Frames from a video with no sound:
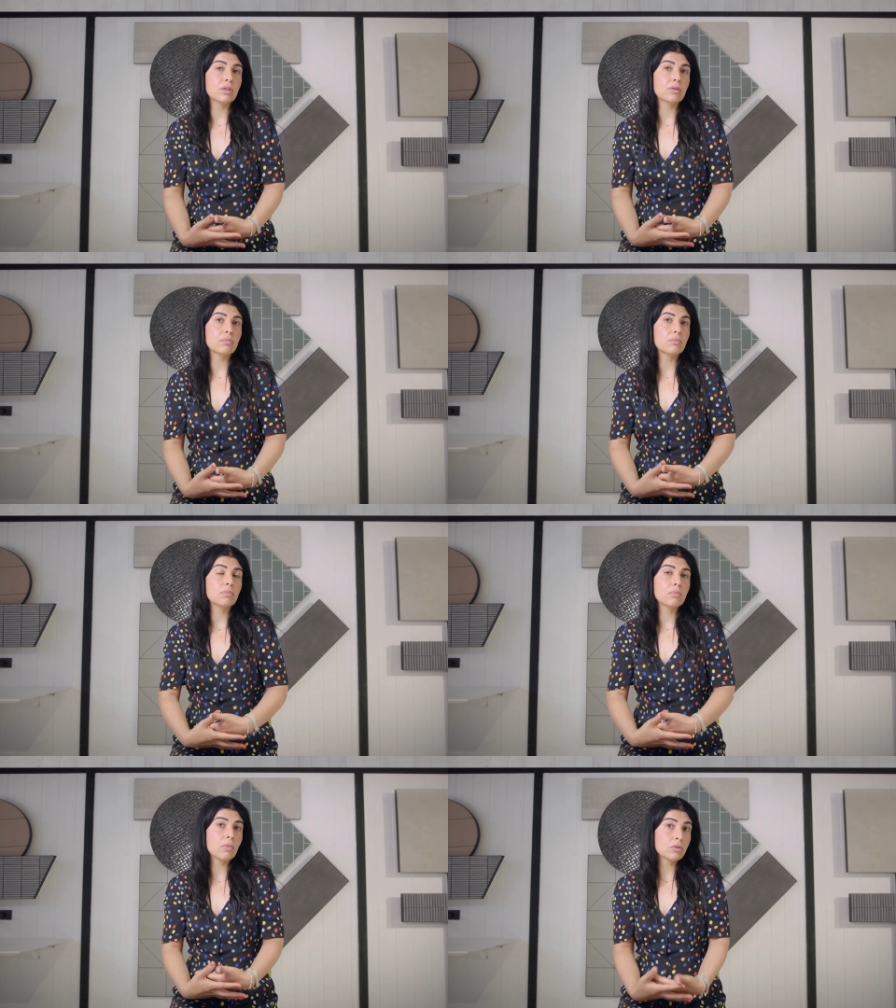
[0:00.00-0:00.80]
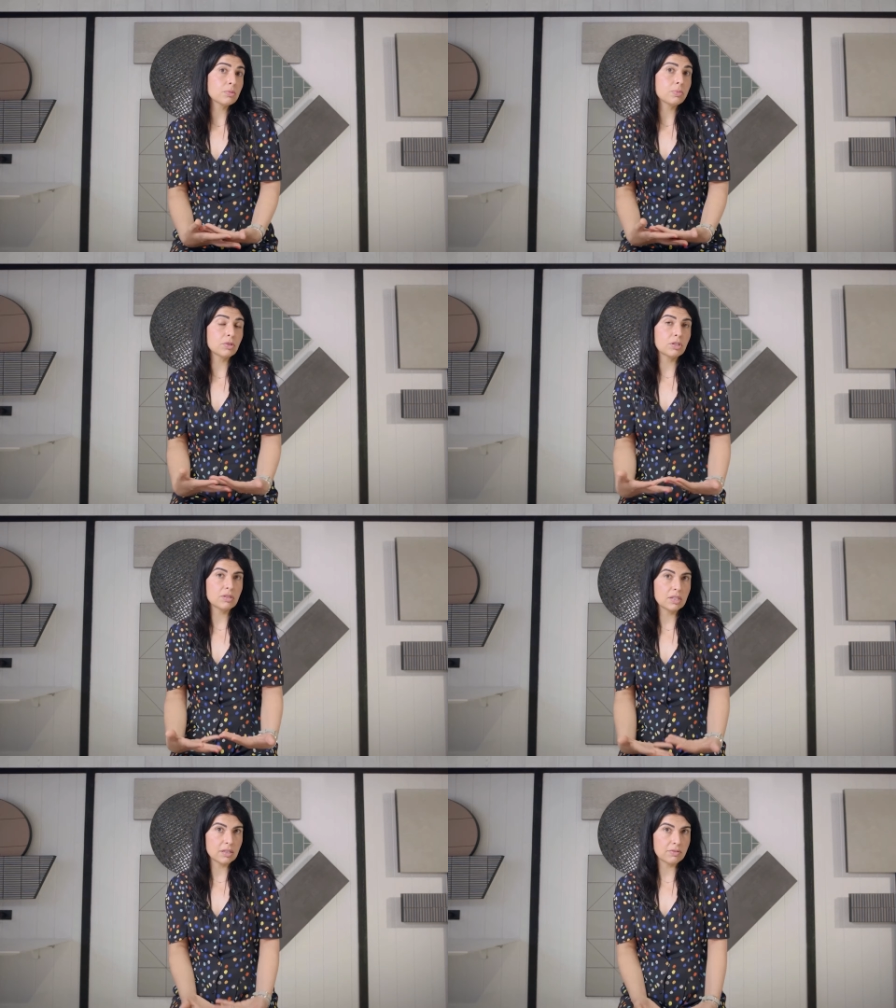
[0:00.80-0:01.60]
the multiple
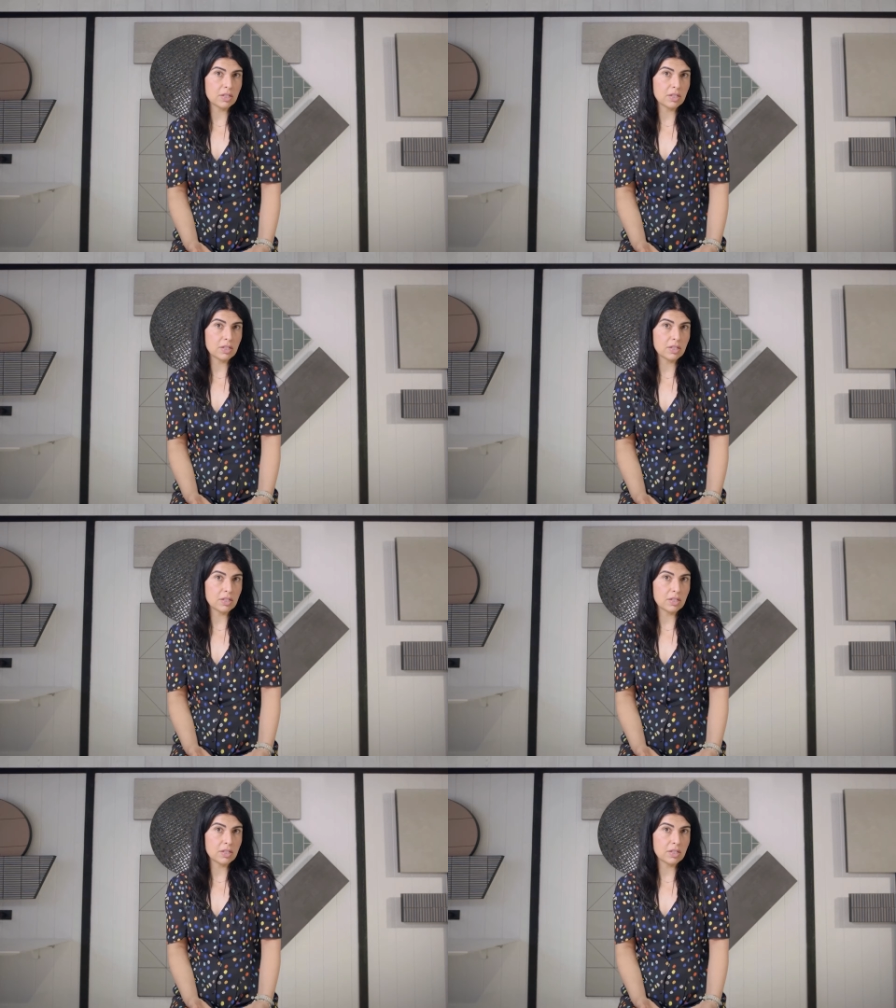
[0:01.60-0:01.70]
uses of